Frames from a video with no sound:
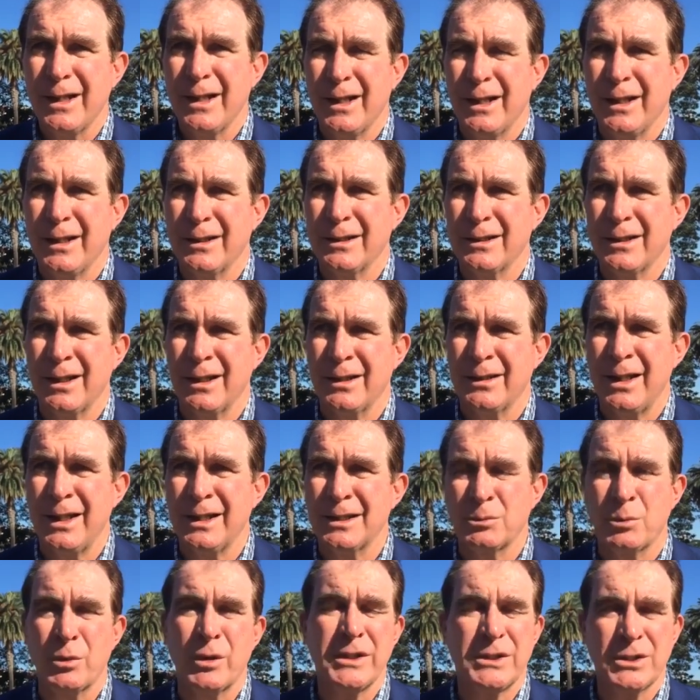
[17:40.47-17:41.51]
And
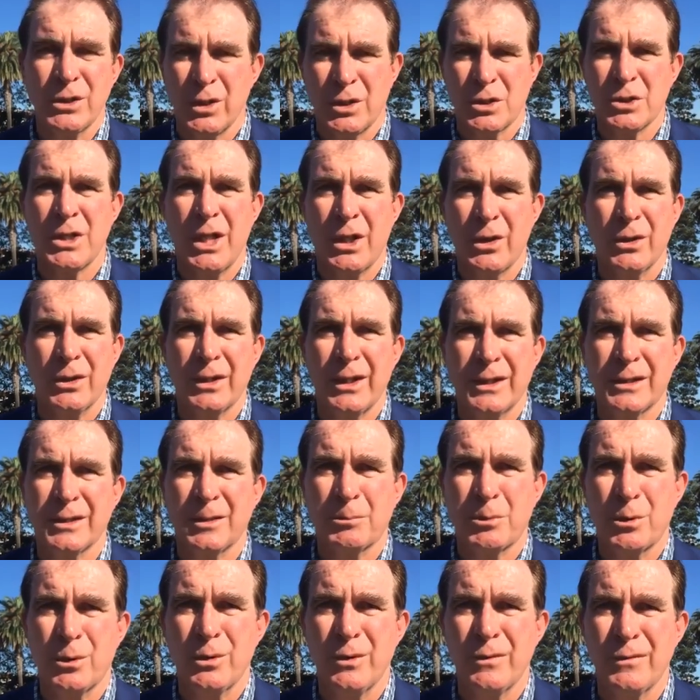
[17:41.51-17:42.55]
there's research done on that to
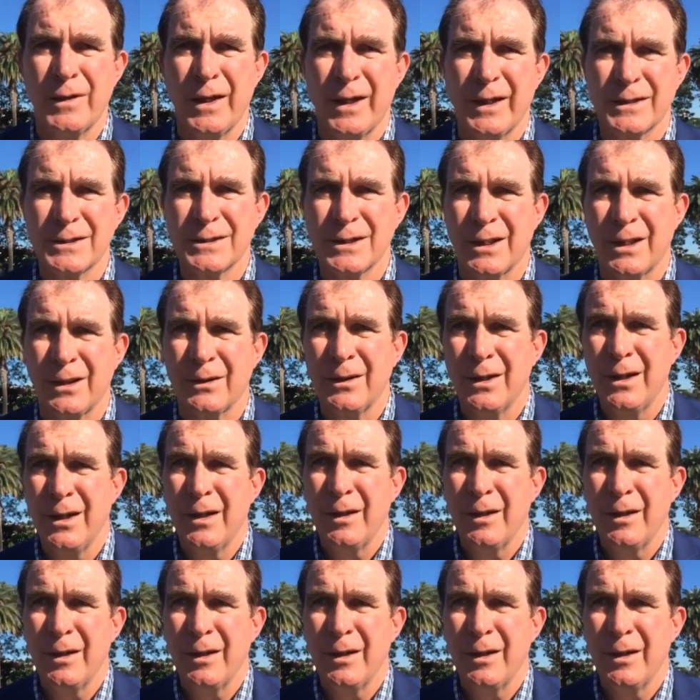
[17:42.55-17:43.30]
prove that. So